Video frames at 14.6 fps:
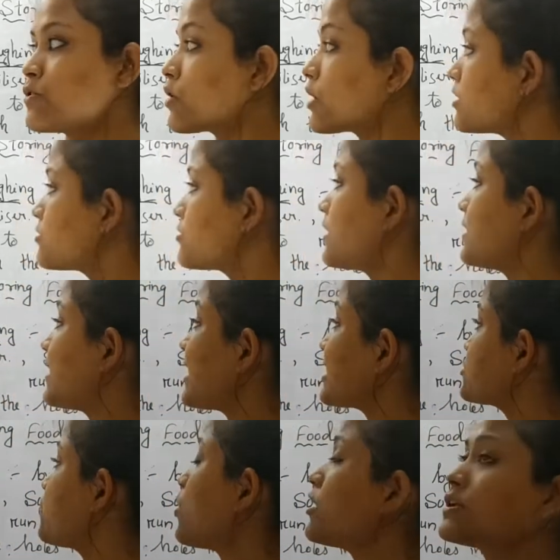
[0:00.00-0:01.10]
Okay, so the
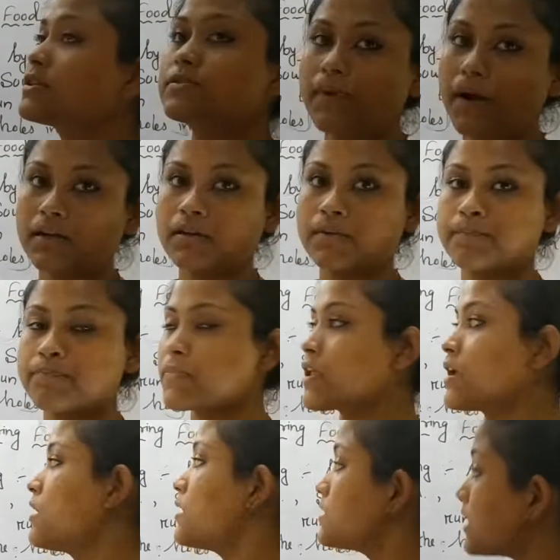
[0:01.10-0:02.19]
next point is what?
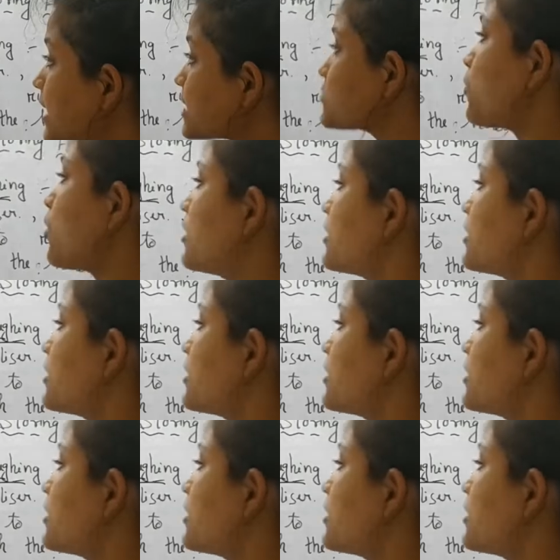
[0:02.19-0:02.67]
Next point